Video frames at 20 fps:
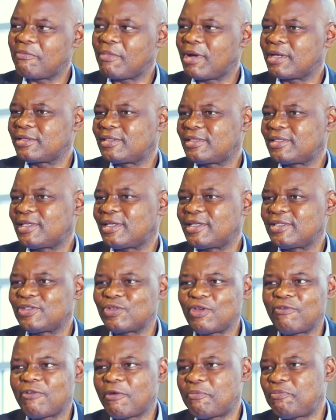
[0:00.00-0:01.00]
you have,
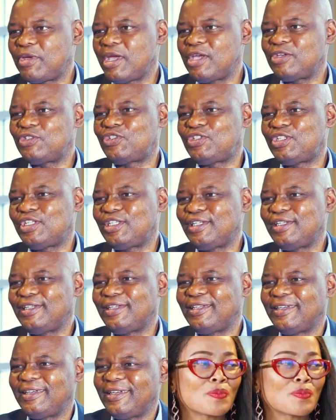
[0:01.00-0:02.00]
a, master's,
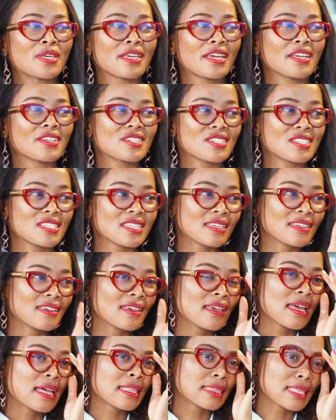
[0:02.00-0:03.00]
you've PhD.
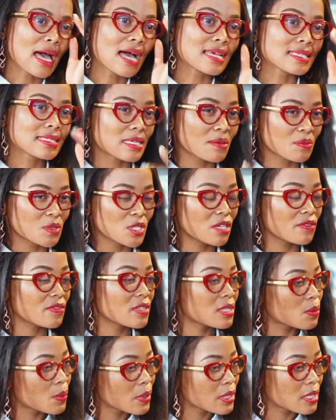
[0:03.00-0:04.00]
The assumption,
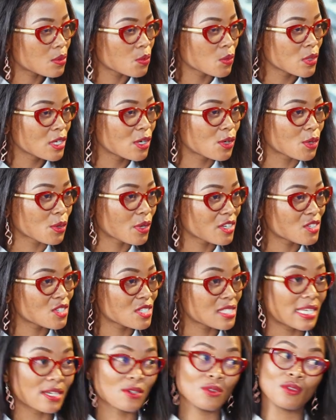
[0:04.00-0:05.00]
even the way that we look at you,
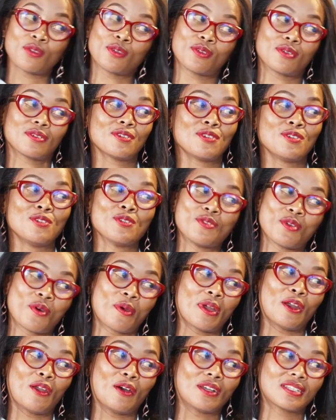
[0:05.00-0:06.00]
is like, you know
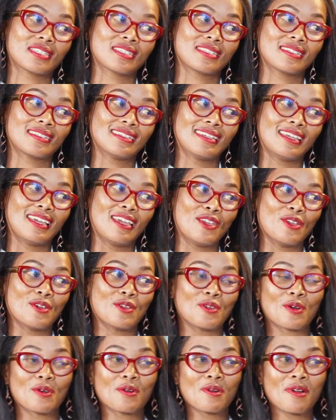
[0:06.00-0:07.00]
a lot, mm. you
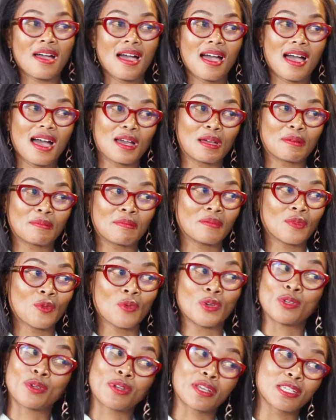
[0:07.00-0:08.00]
know? Um,
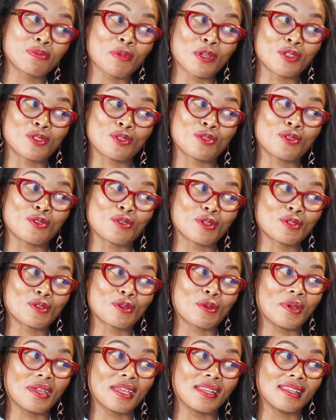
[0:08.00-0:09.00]
we don't expect you to not
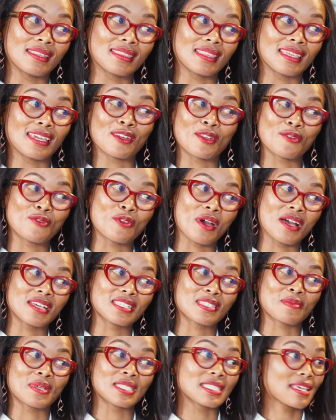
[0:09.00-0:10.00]
know anything. And if you
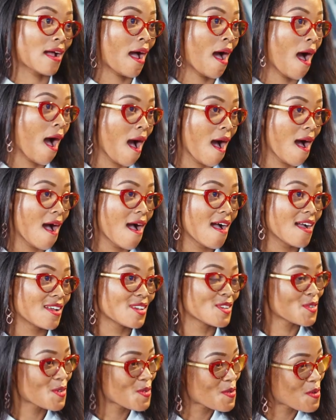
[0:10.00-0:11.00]
ask me, it's like, ha, huh,
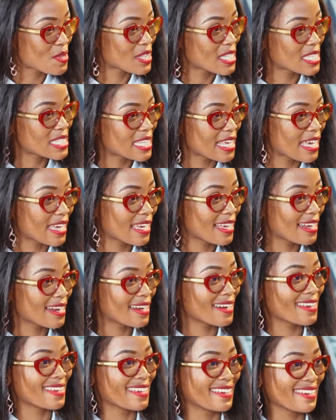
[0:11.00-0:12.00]
you mm. don't know this thing,
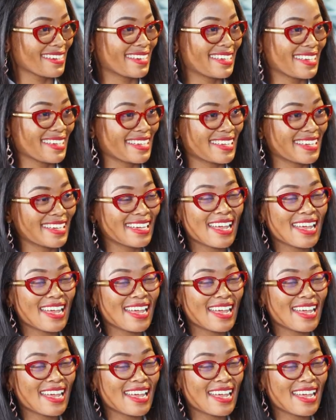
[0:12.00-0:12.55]
yeah.